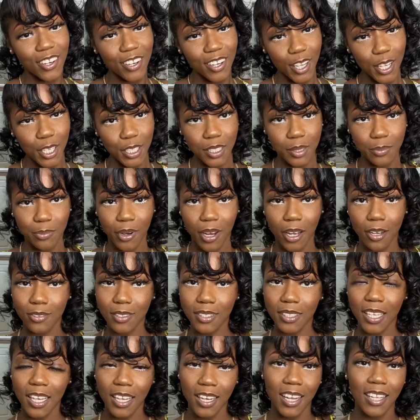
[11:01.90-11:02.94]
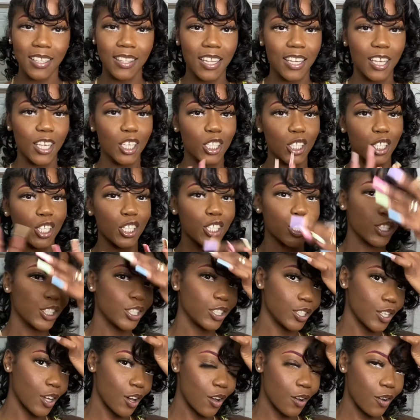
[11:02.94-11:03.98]
against brown skin. I think it is
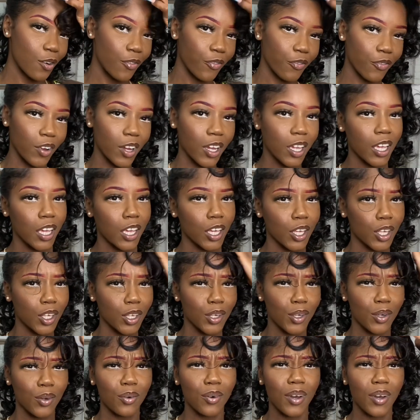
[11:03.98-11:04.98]
so freaking cute.